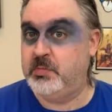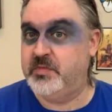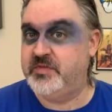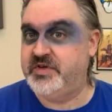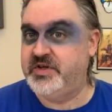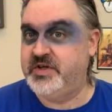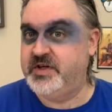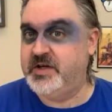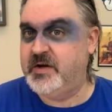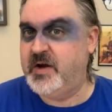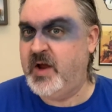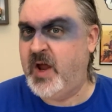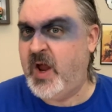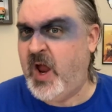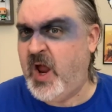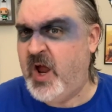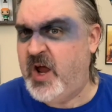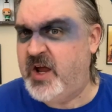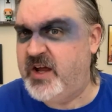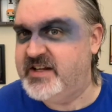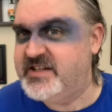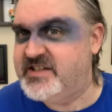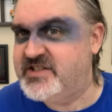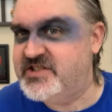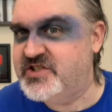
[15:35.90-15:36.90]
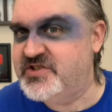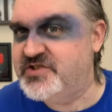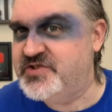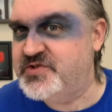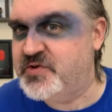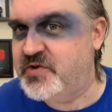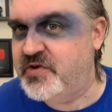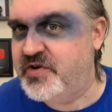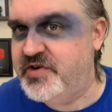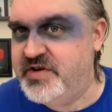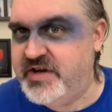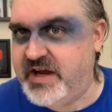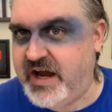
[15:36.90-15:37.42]
Pretty good. It's still
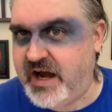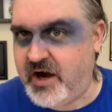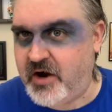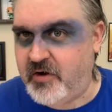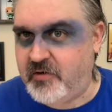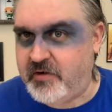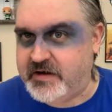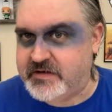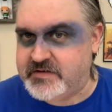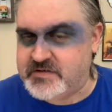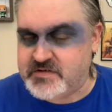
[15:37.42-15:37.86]
sort of narrowing,